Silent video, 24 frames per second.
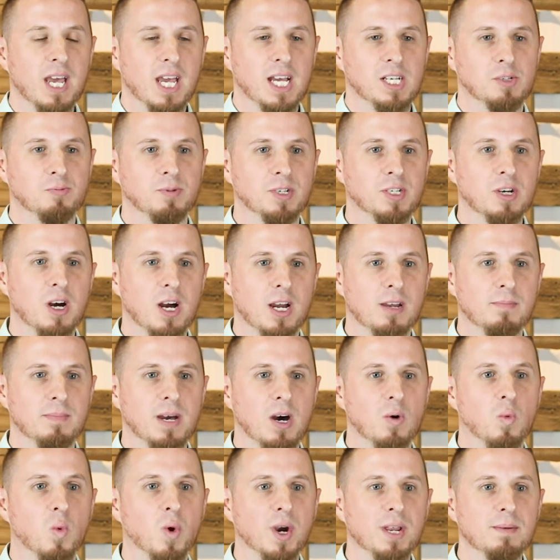as we talk
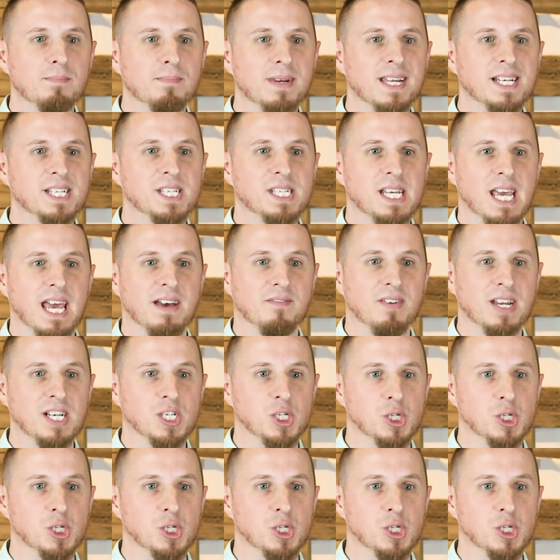about what it means to have a